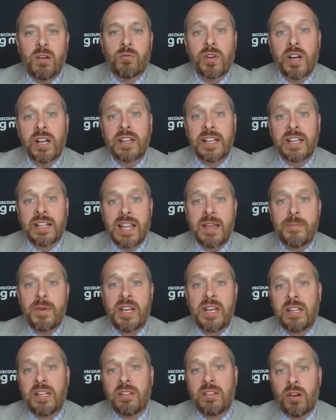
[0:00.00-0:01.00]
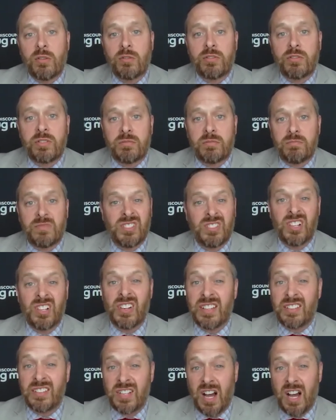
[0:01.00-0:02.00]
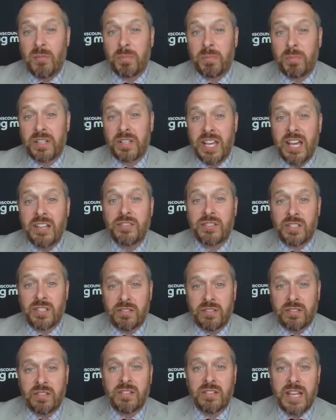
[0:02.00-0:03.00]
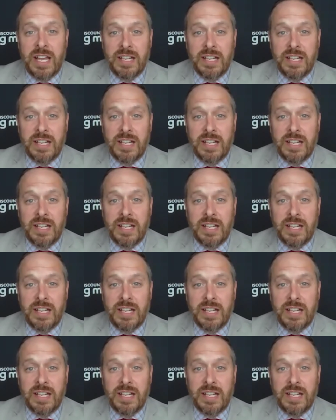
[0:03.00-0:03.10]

really limiting those serious complications